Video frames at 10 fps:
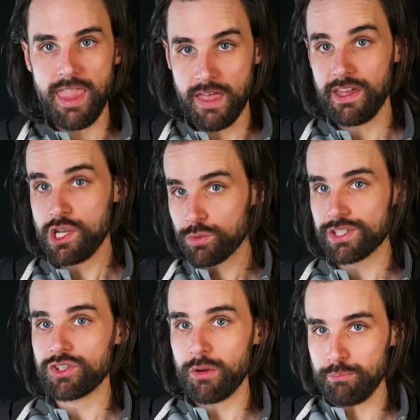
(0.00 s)
And then you want to
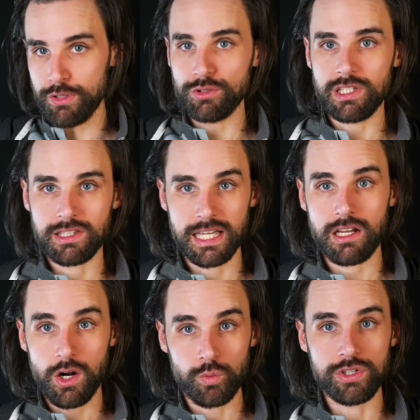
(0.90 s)
start building like
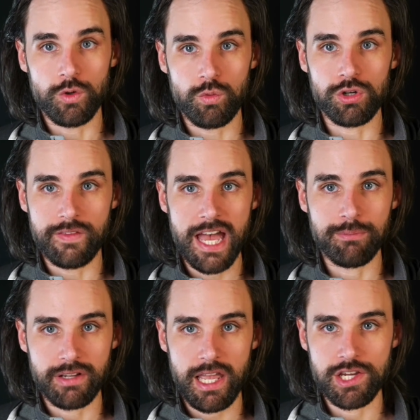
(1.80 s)
a real world
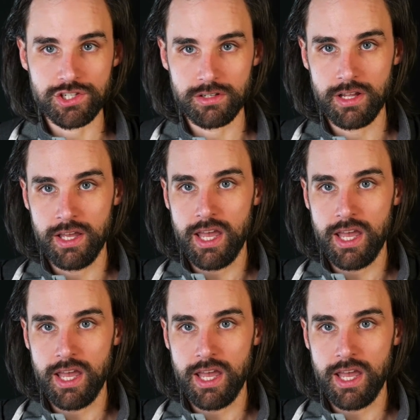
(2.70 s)
application.